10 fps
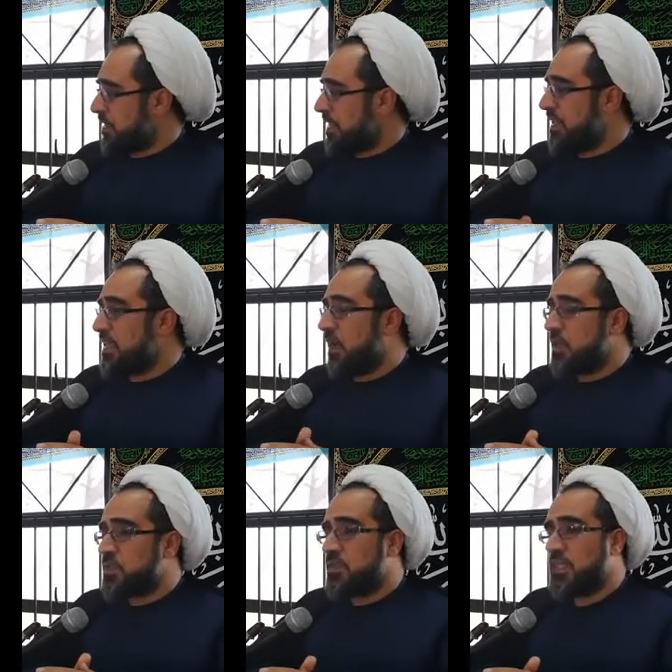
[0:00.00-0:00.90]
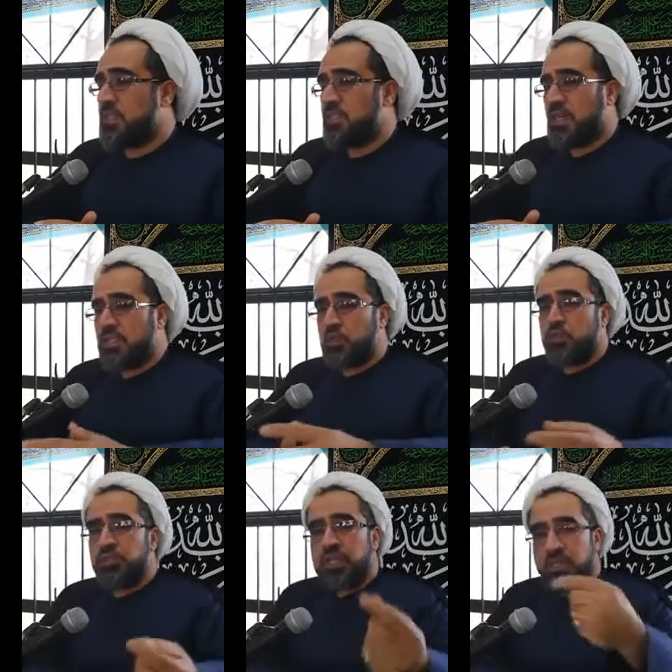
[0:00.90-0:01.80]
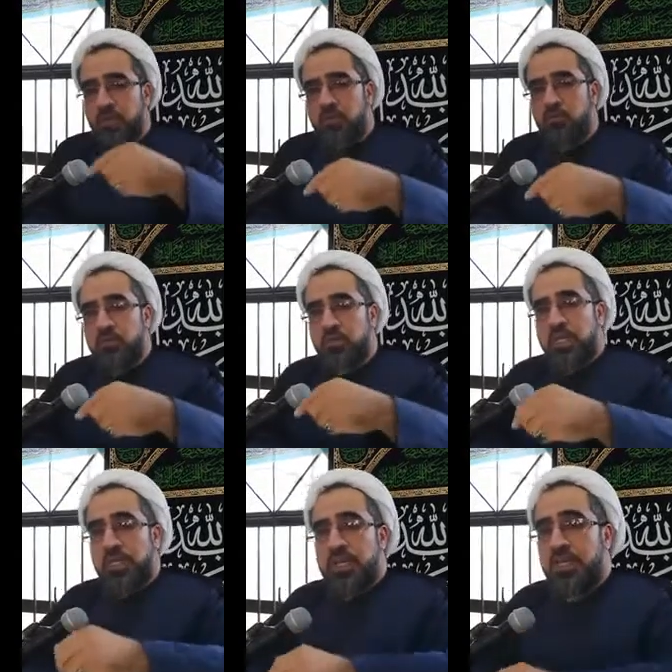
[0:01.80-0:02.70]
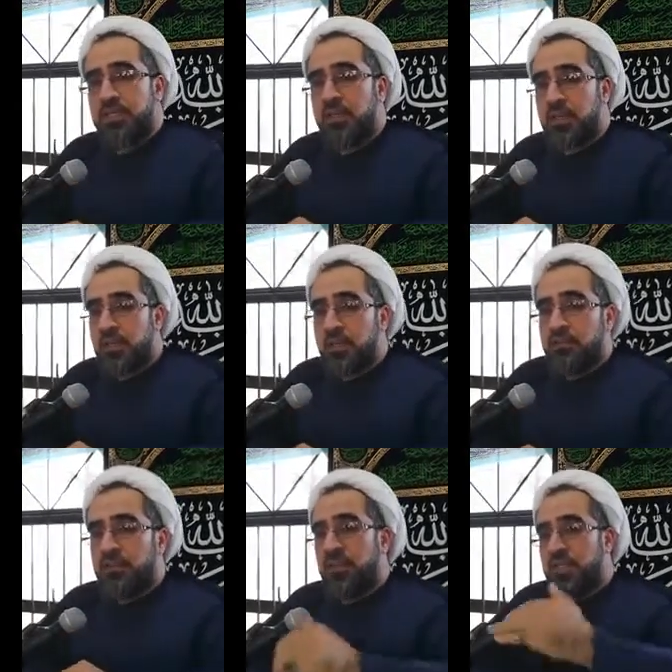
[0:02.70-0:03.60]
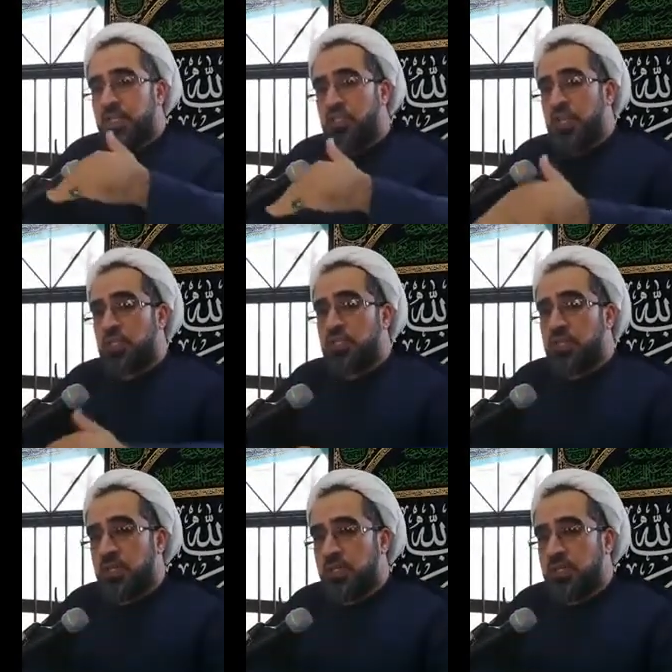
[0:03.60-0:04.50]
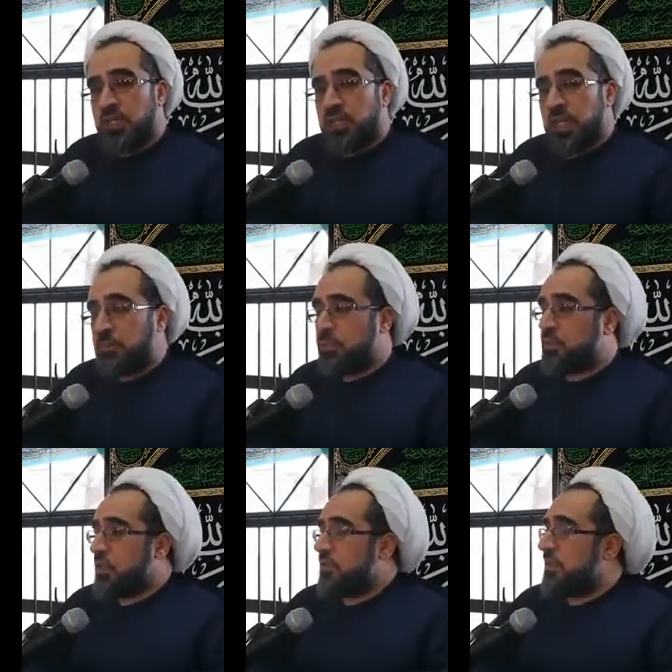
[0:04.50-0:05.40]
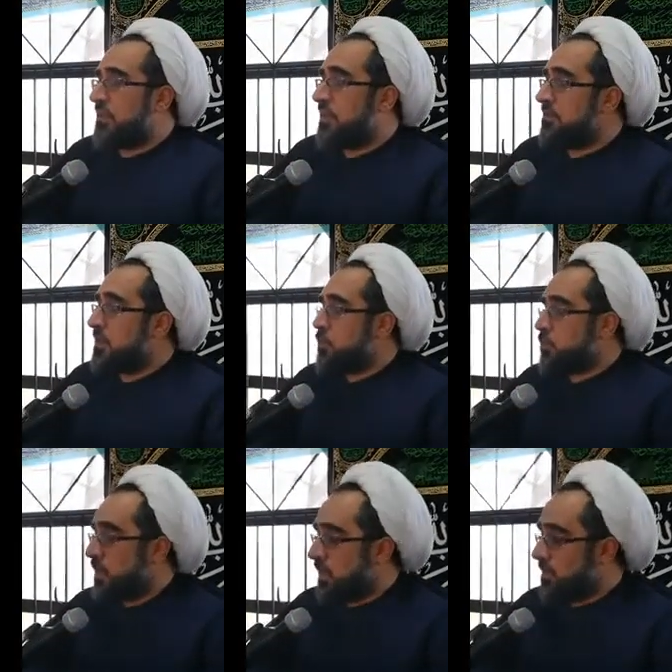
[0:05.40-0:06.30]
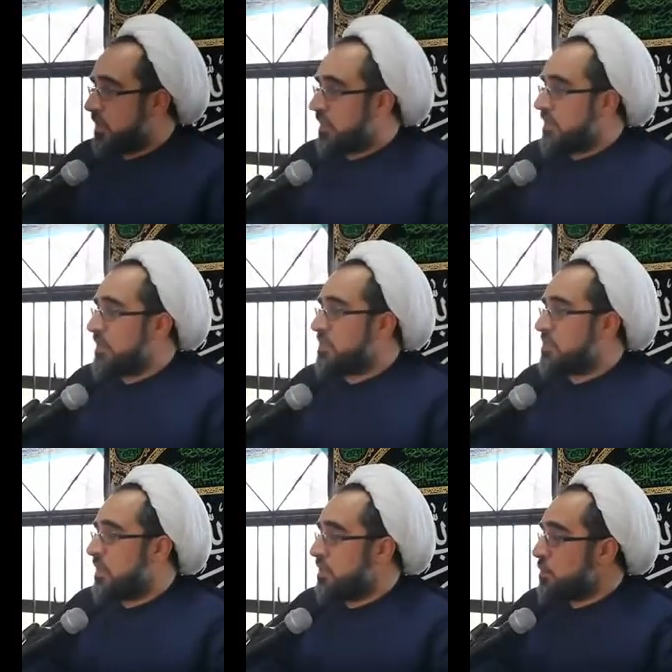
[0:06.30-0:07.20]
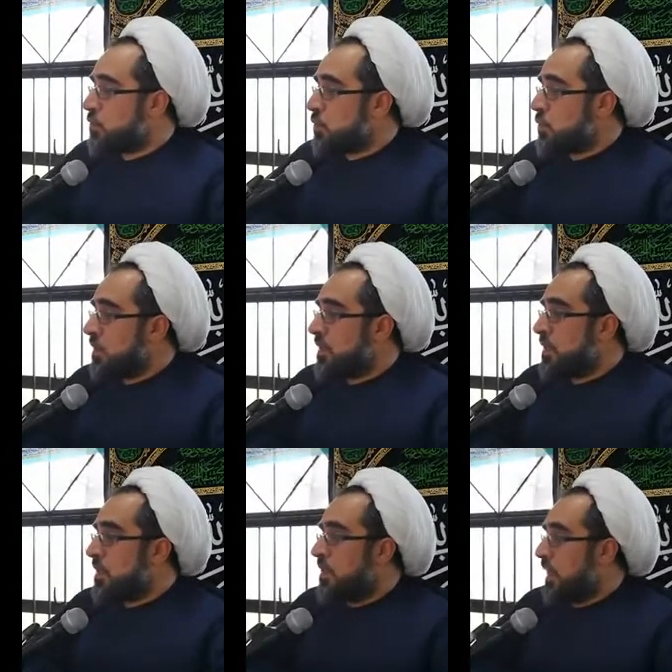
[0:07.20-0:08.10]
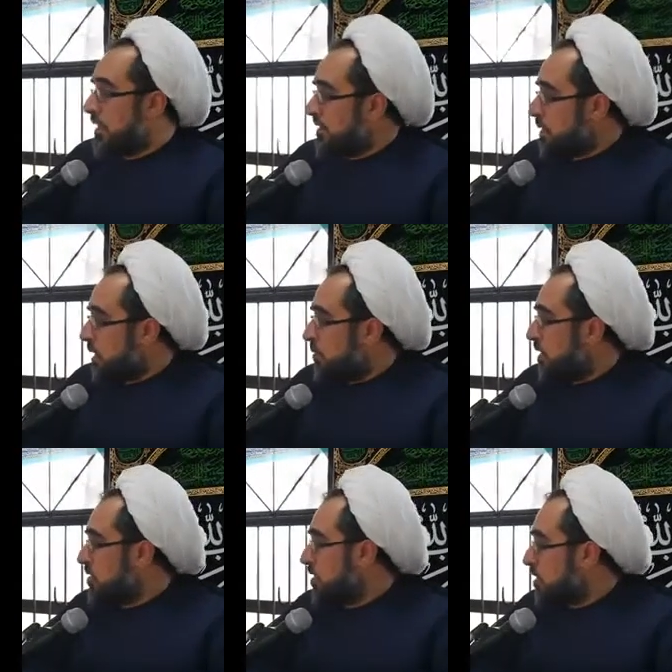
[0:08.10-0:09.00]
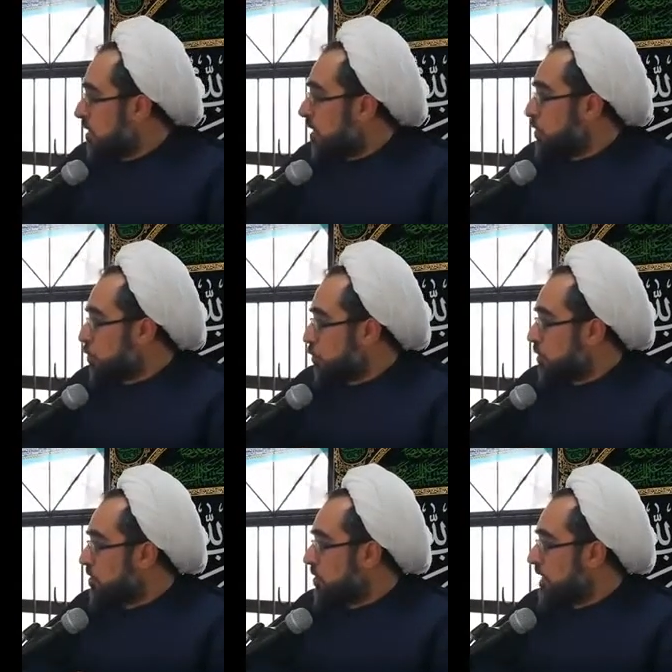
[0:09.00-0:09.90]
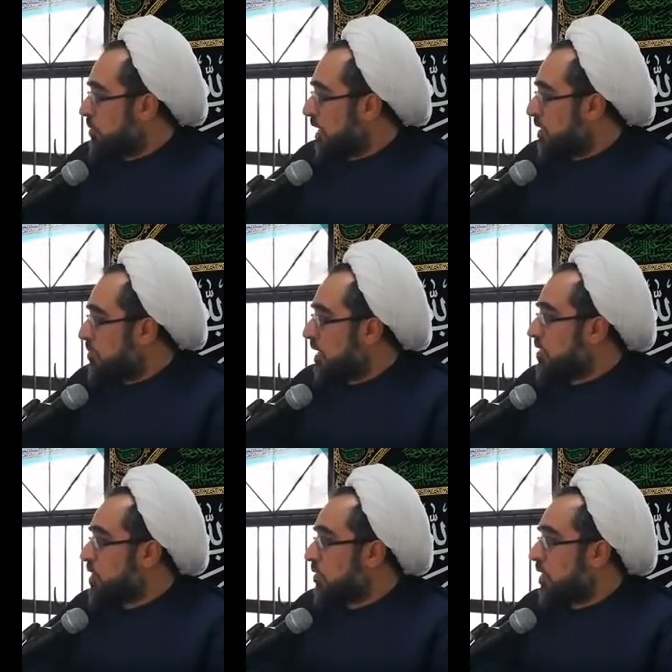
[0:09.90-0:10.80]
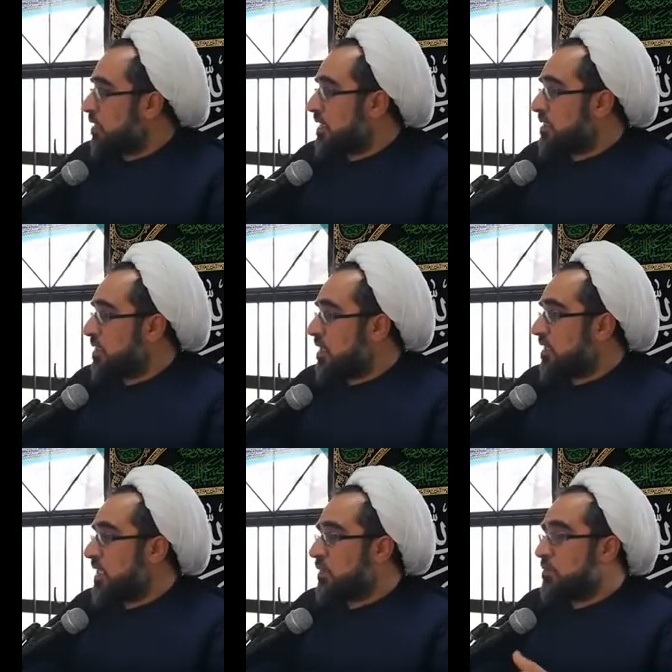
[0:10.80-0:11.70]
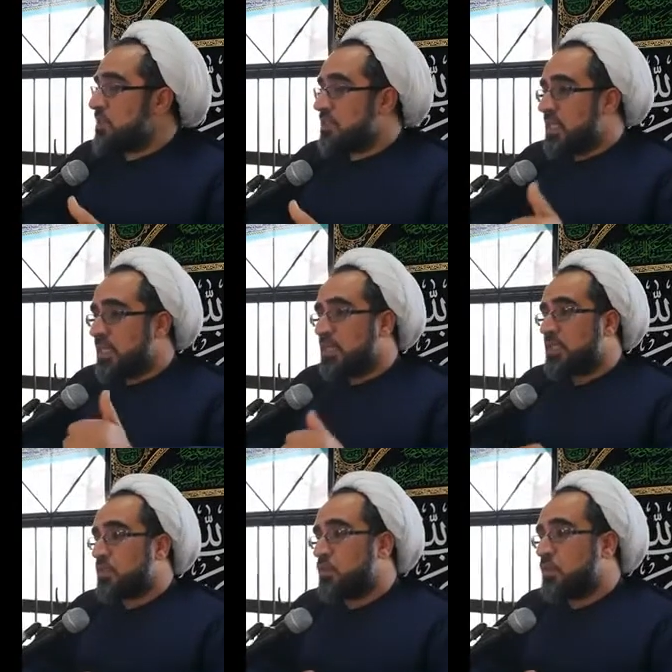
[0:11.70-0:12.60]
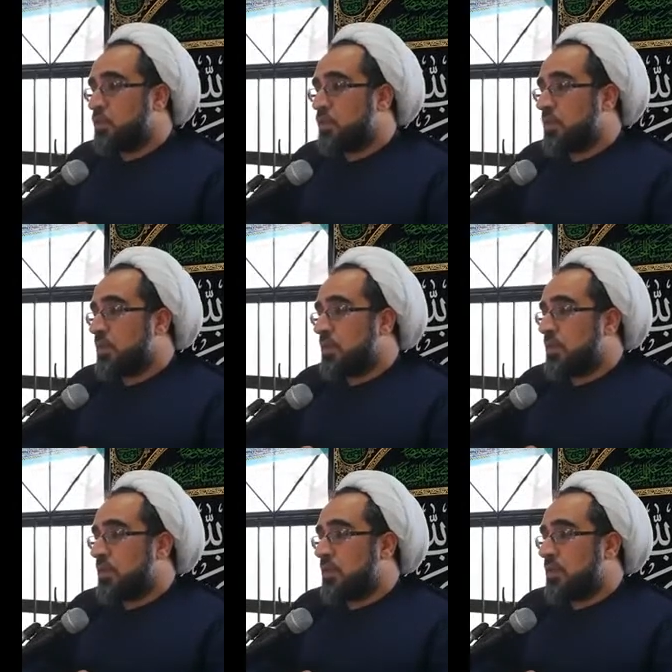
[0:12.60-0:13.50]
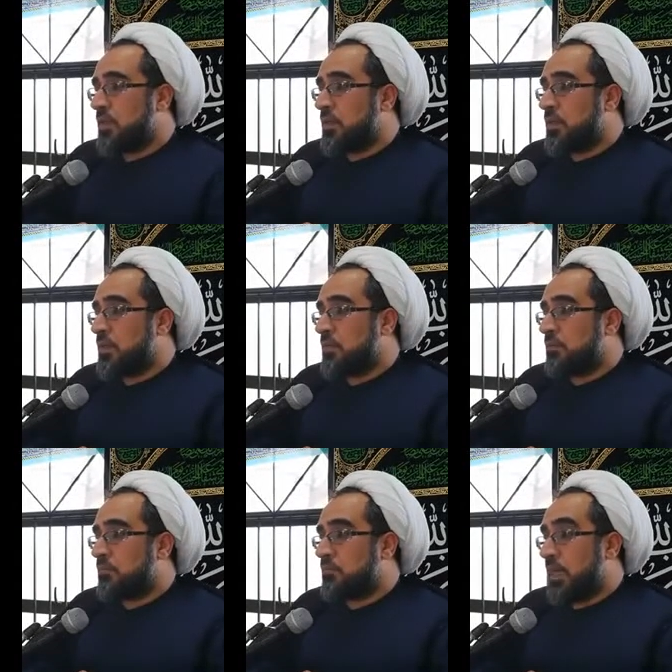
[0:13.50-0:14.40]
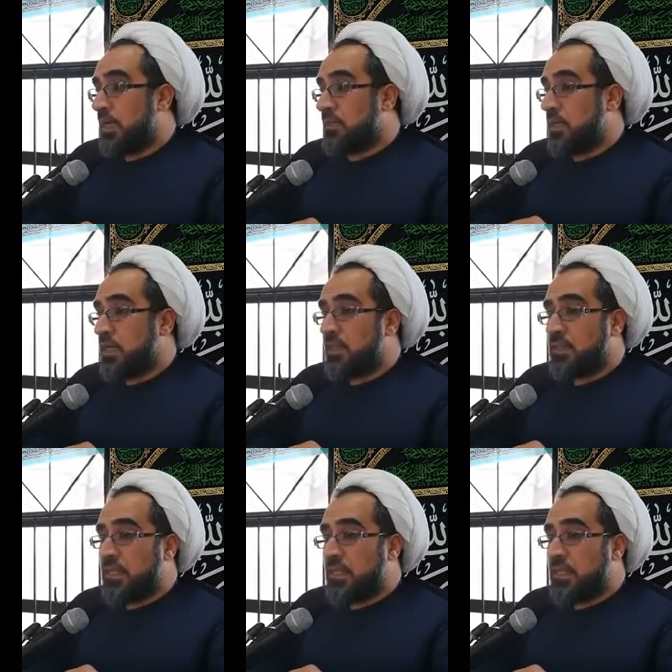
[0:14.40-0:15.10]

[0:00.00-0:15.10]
Then also they decided to bring Imam again. When they changed their capital, when they went to Baghdad, they decided to have Imam under the control. So Imam Al-Jawad, as a young Imam, is taken to Baghdad.